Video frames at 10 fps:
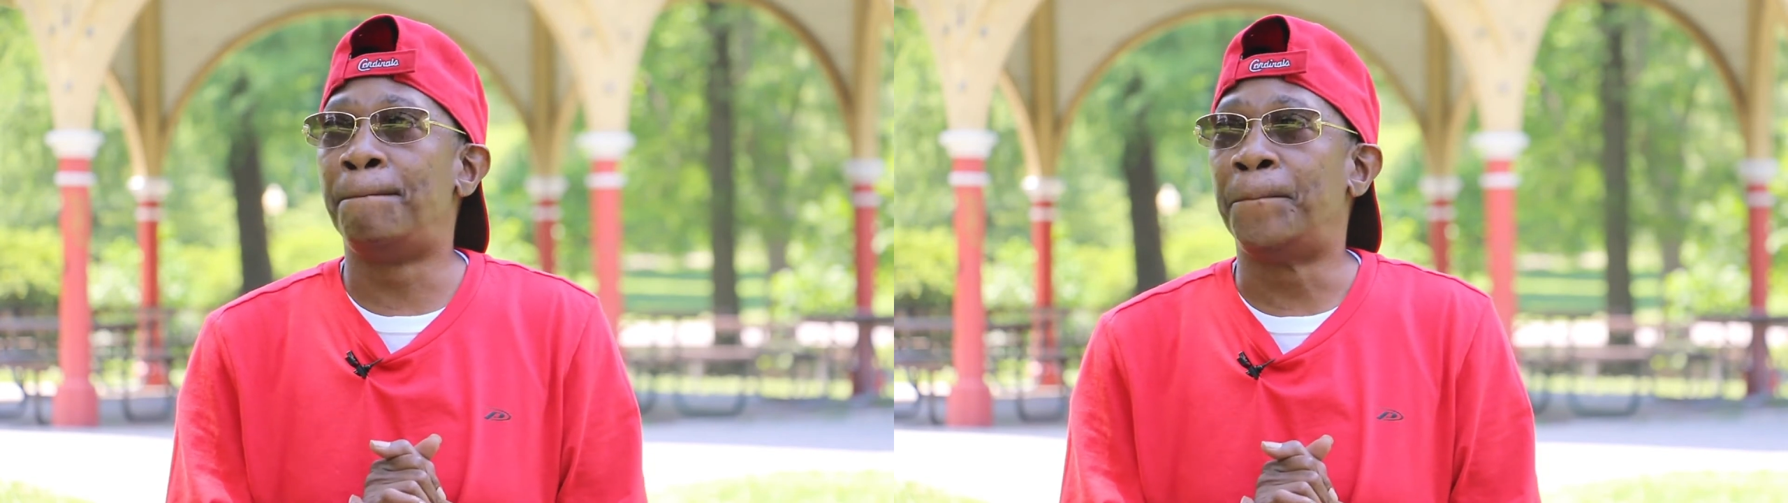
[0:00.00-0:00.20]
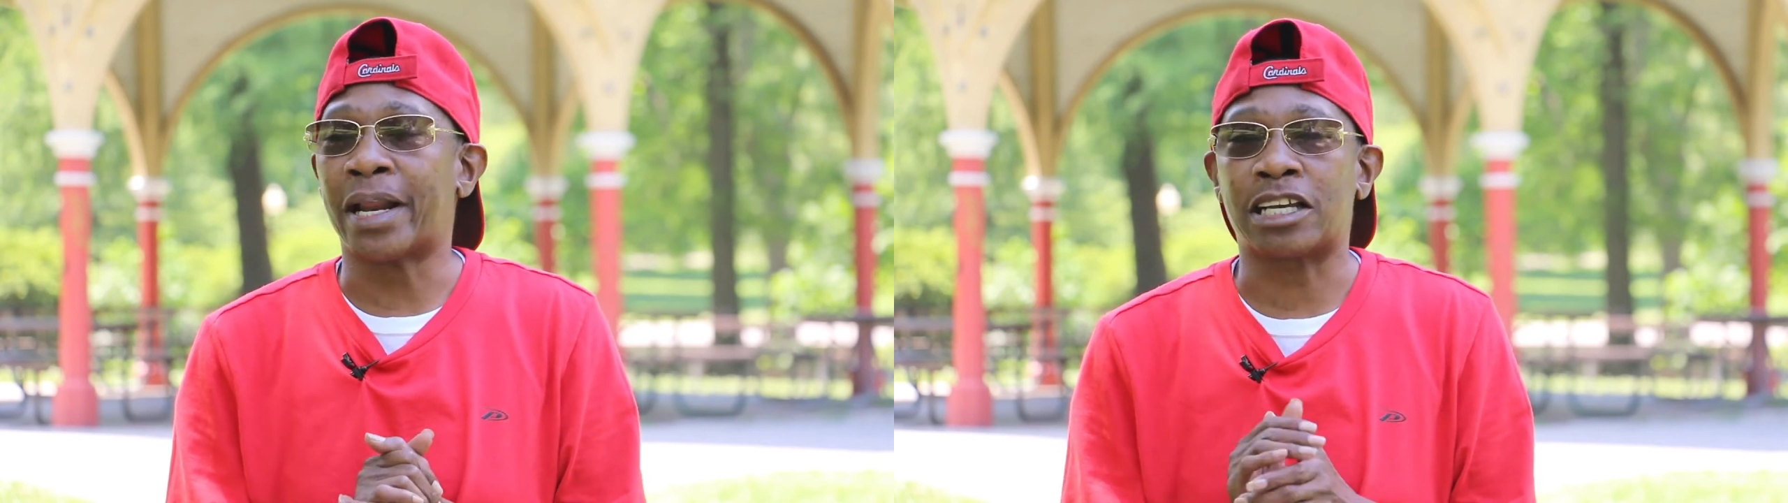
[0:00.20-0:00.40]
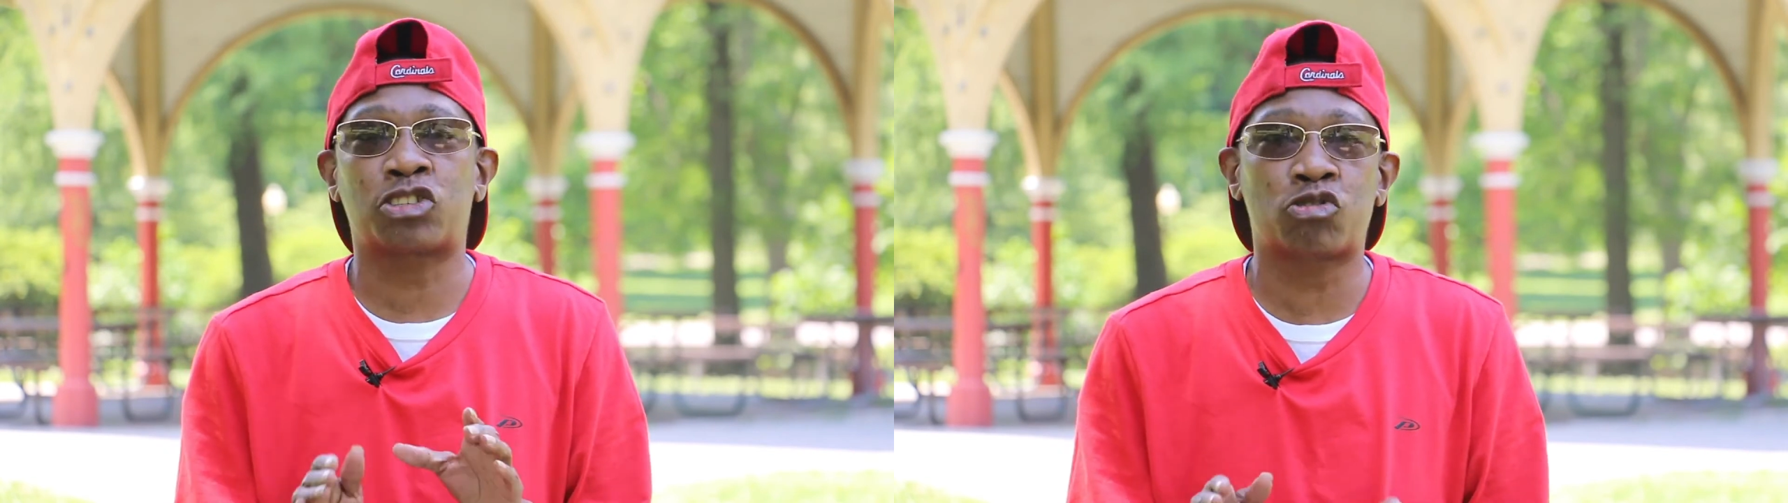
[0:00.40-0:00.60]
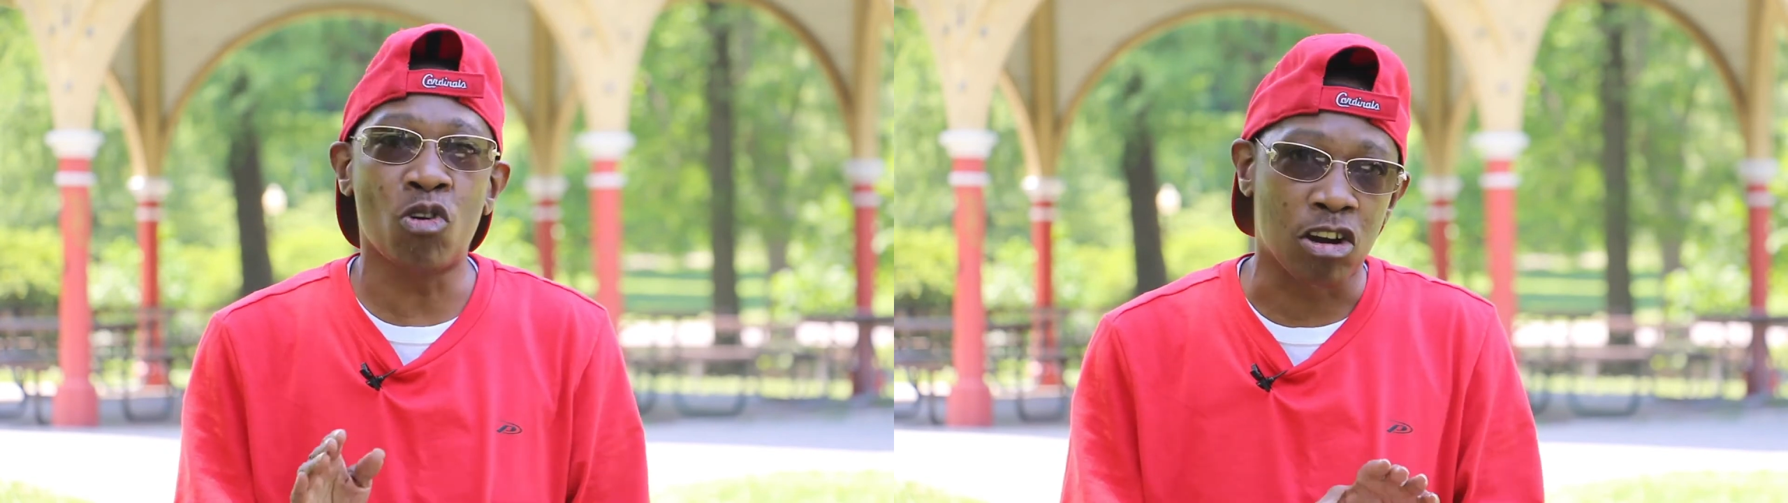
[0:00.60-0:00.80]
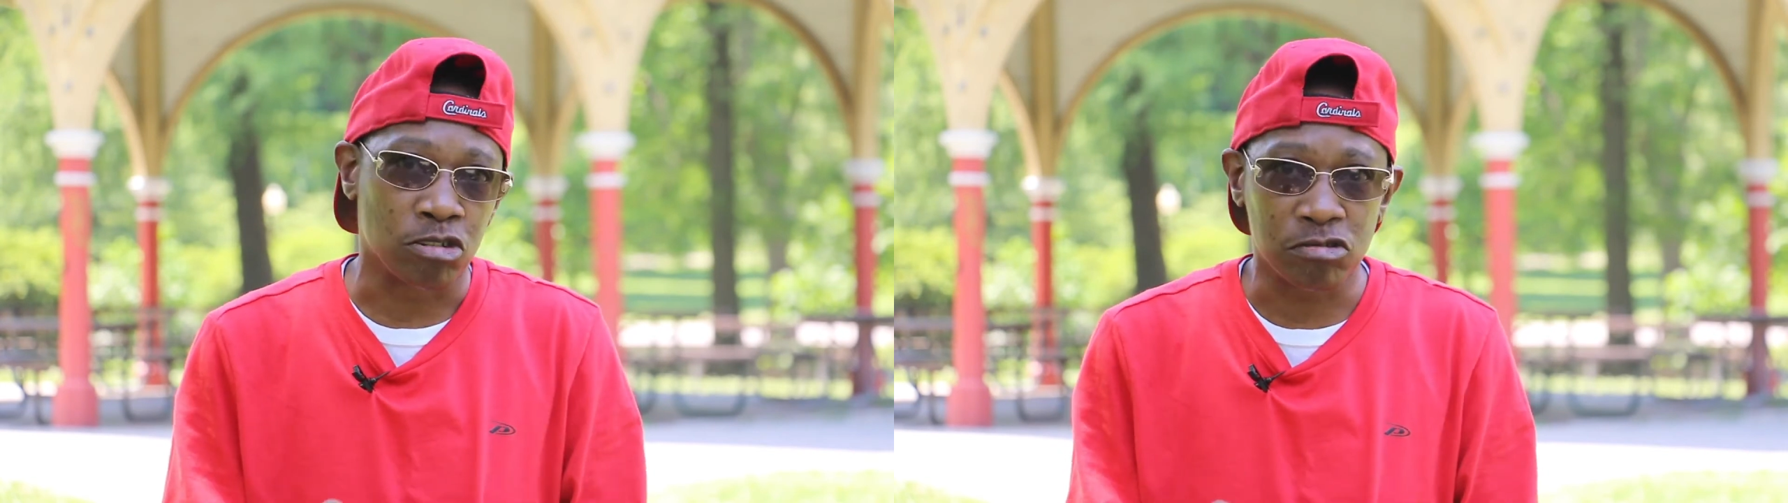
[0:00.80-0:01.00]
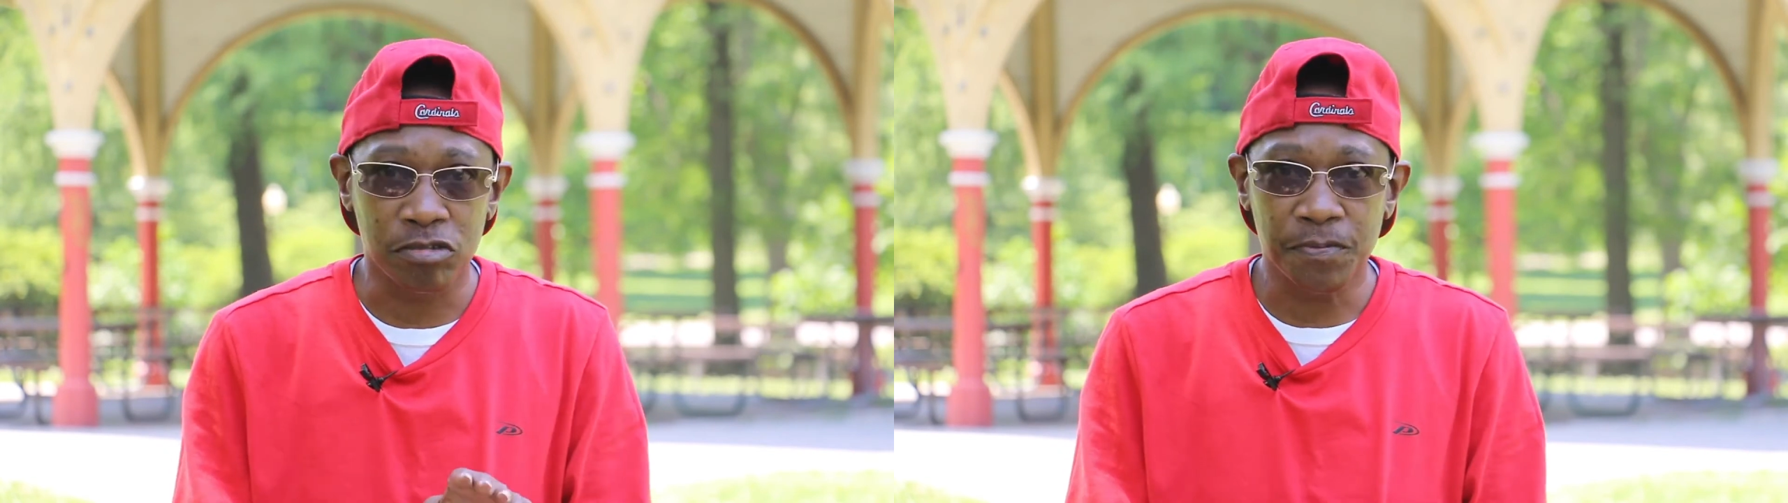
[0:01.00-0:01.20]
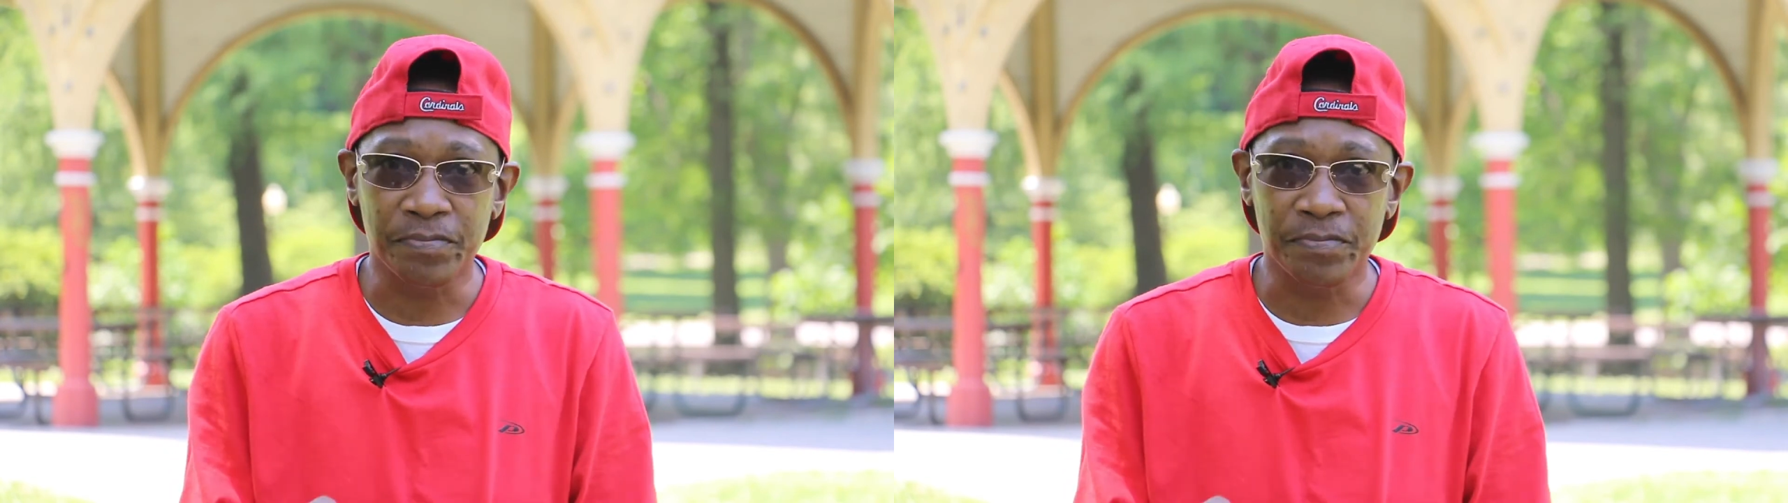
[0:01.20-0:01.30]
But I struggled